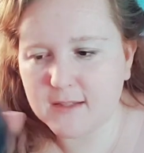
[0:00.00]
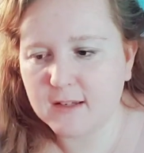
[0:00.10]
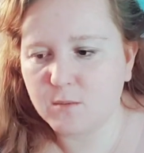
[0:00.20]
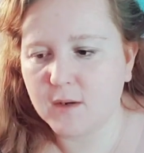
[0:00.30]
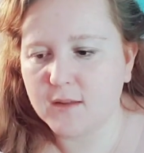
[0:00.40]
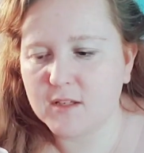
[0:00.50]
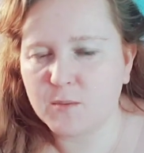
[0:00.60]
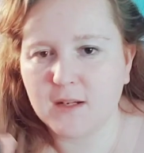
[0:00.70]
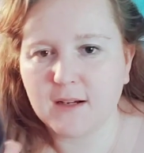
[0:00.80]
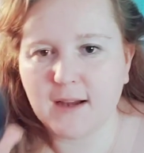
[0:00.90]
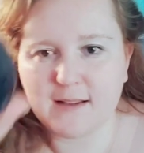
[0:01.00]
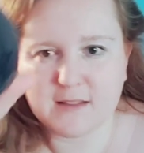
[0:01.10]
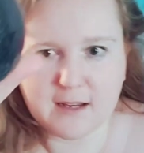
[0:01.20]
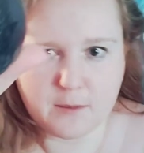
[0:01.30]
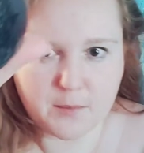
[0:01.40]
This one here has
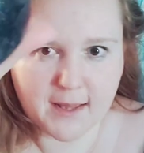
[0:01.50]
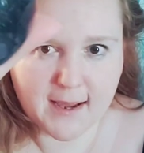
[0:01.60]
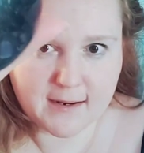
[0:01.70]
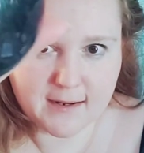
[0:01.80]
like a black